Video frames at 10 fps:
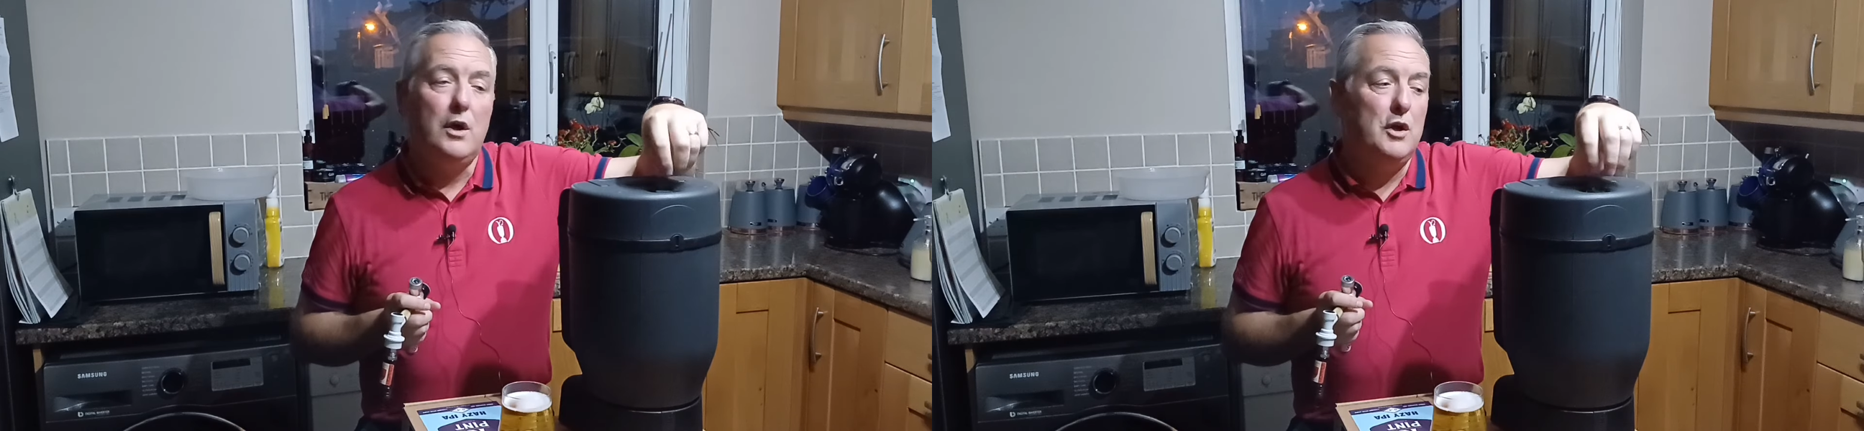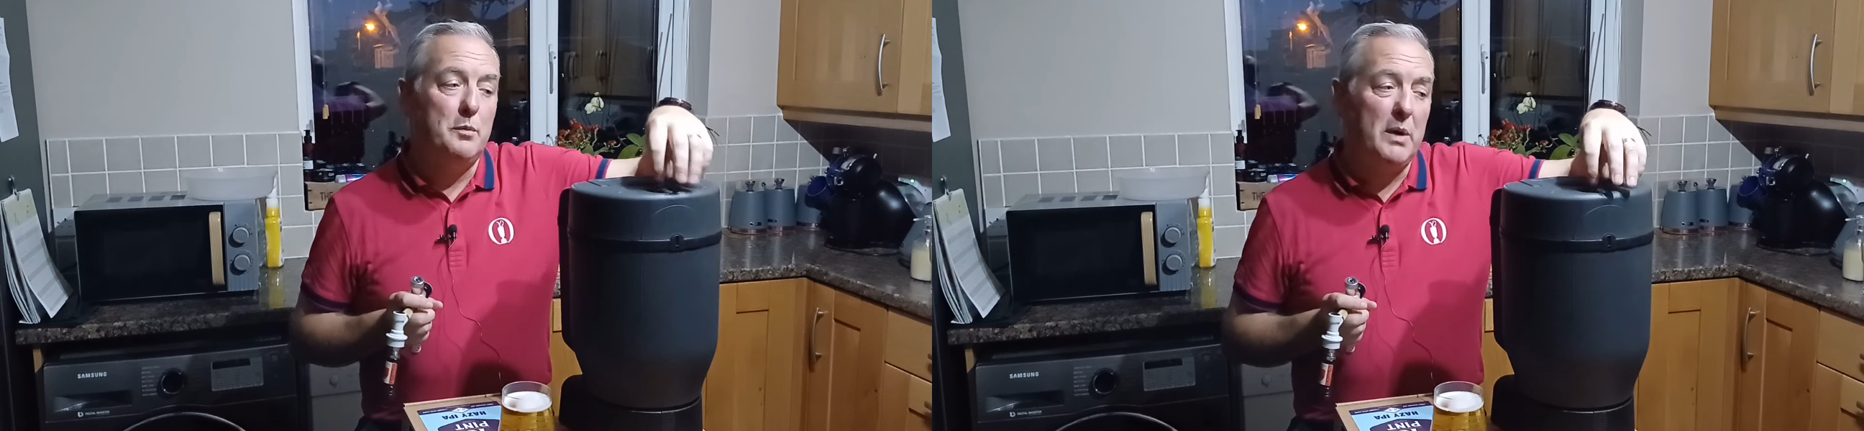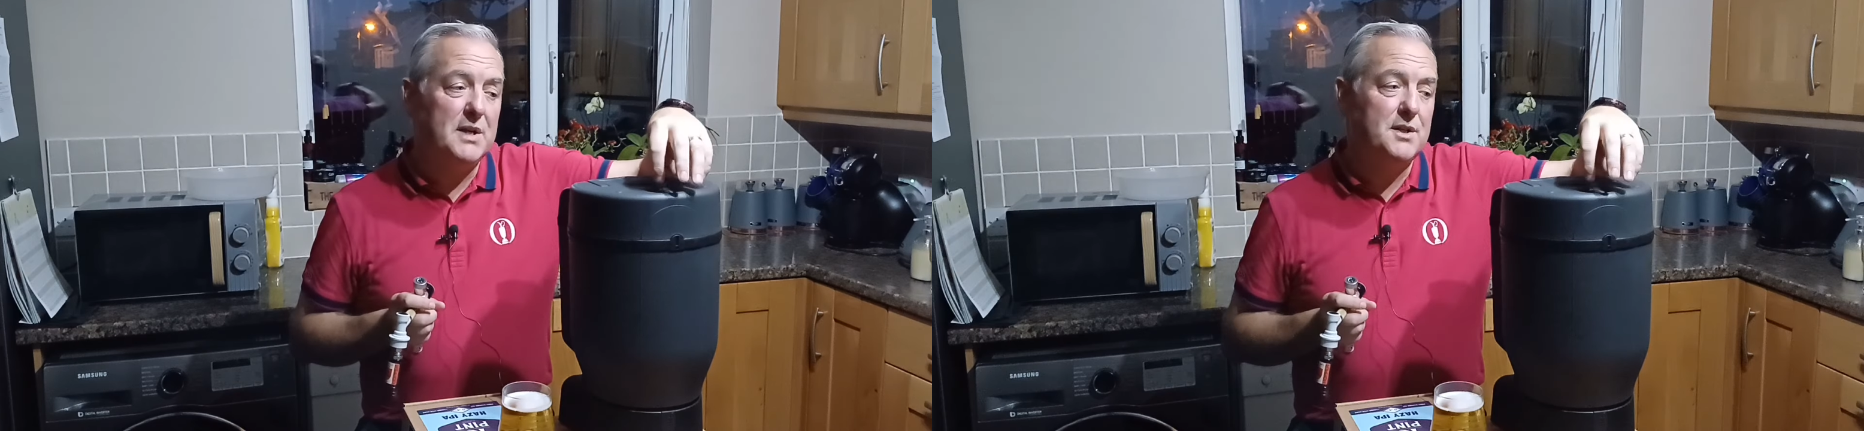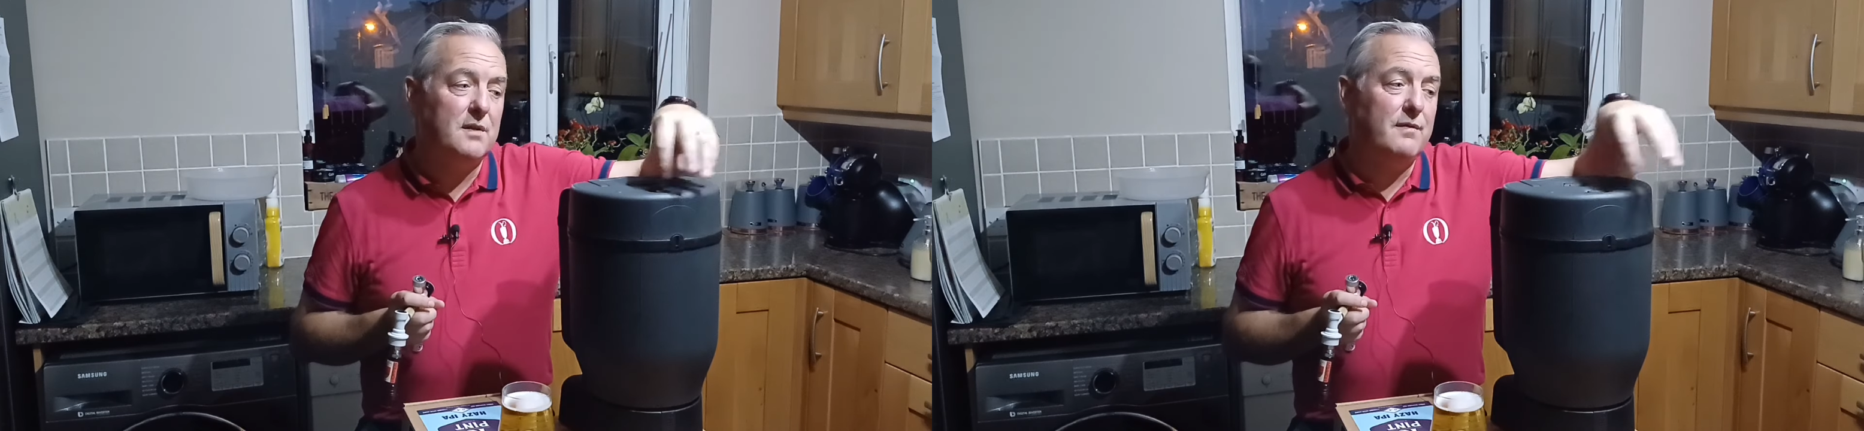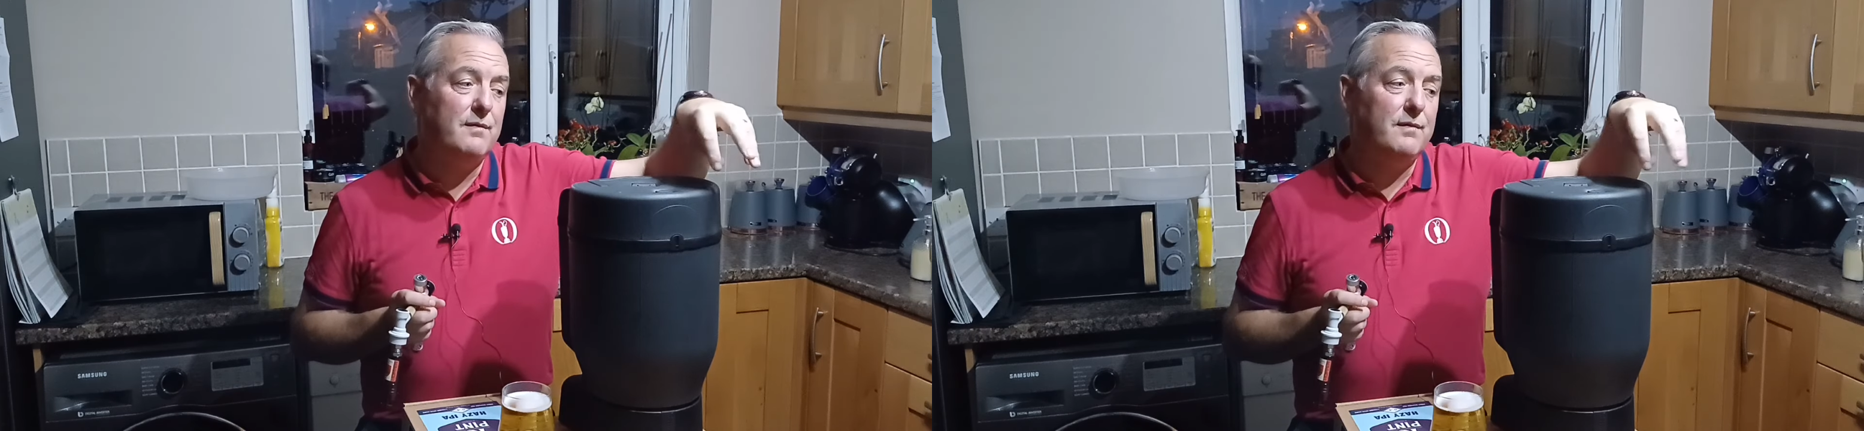your pressure
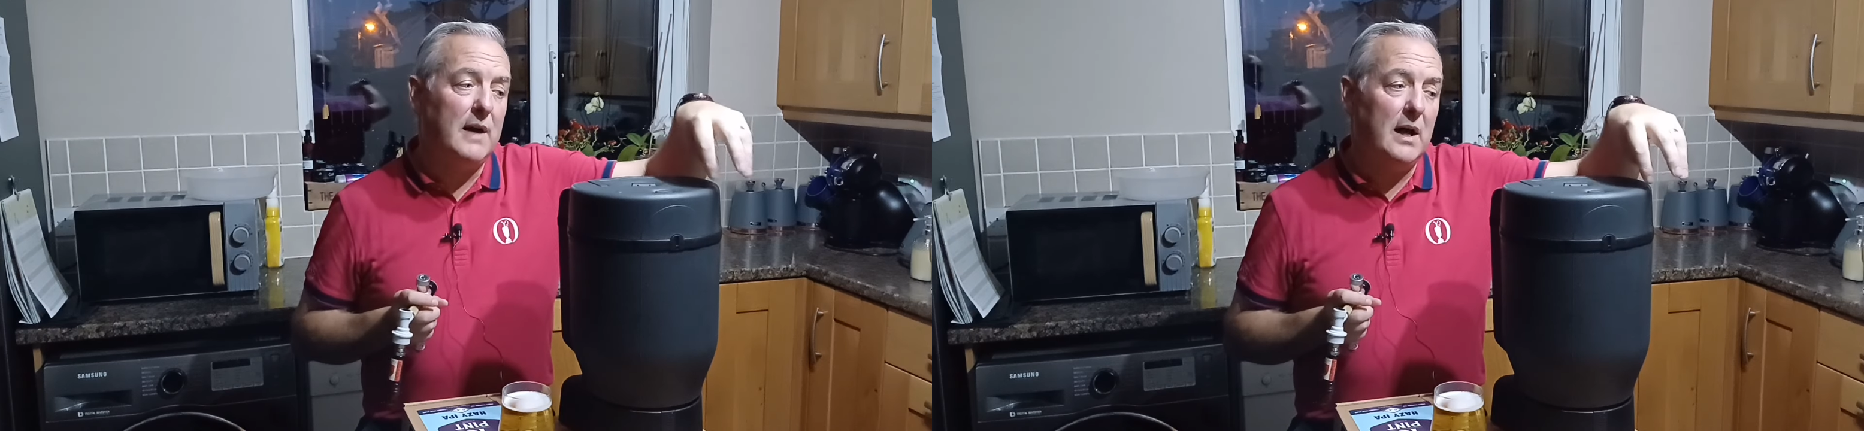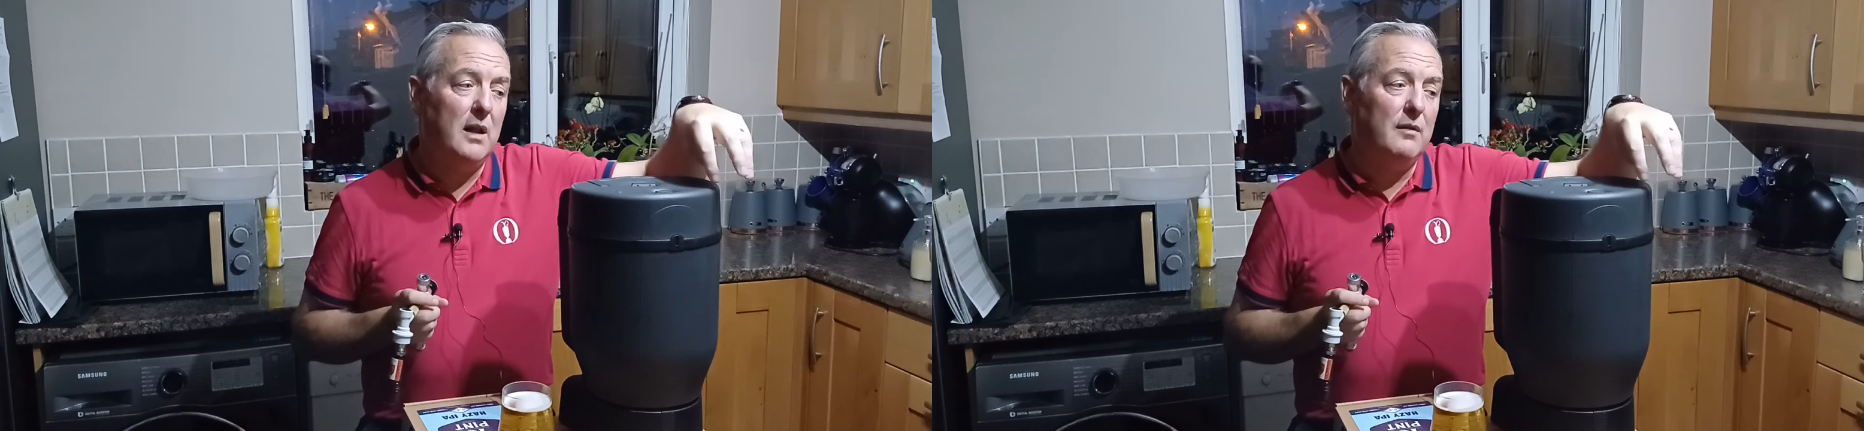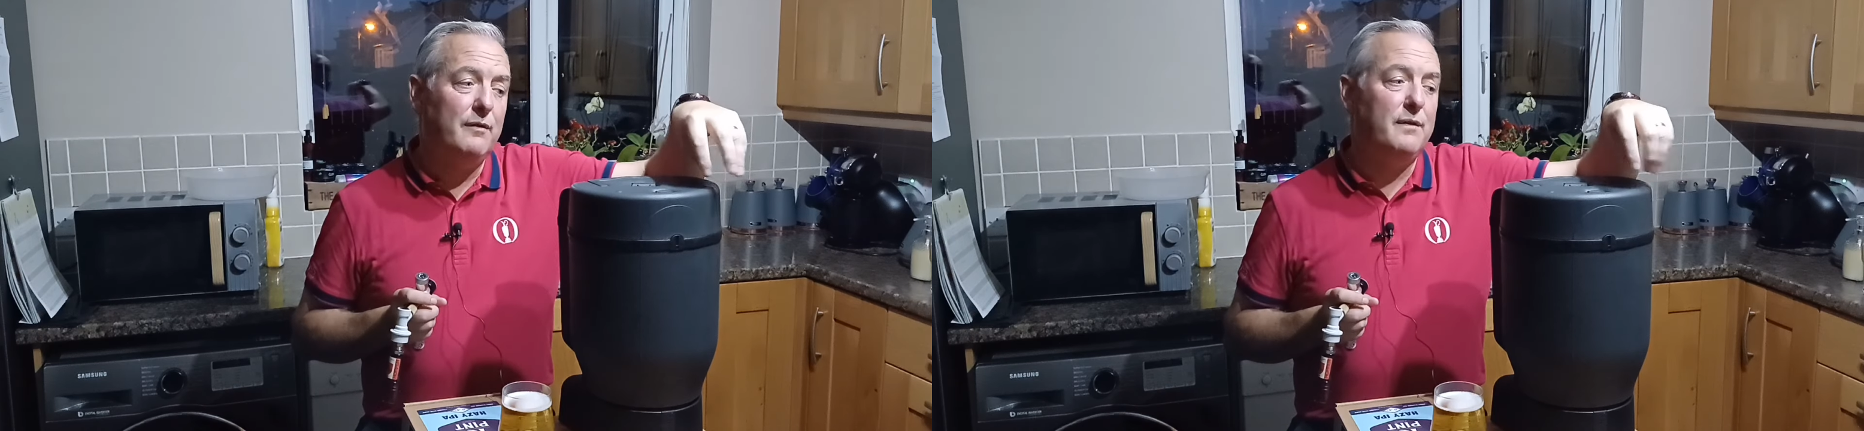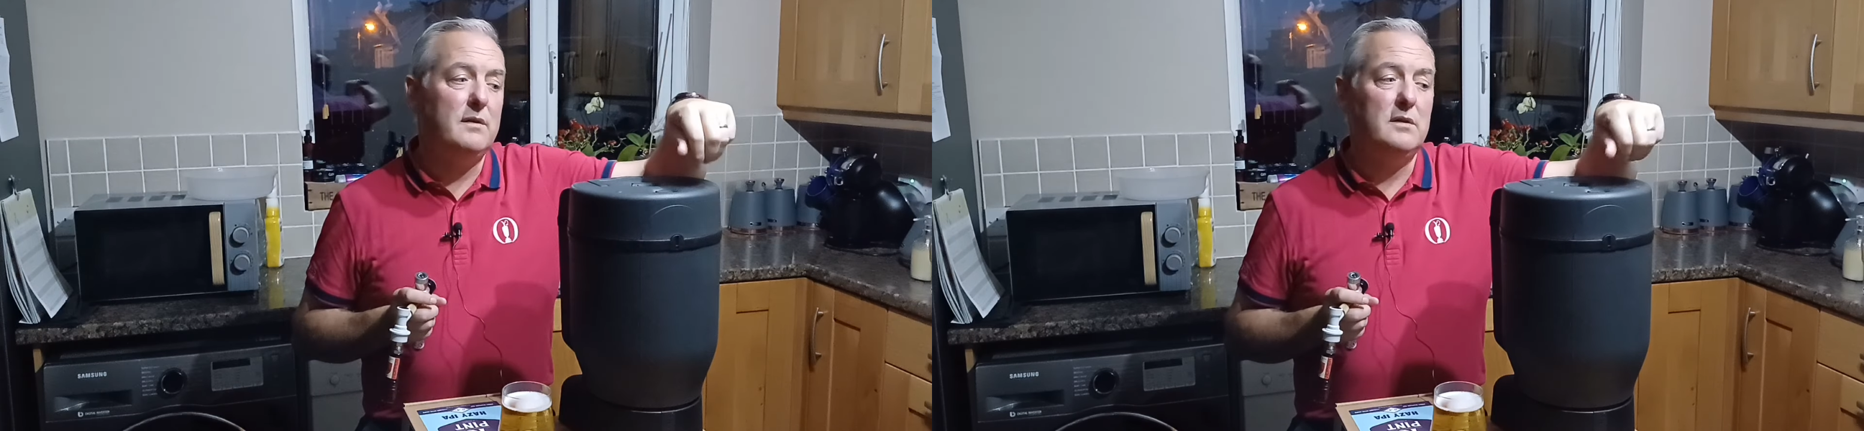valve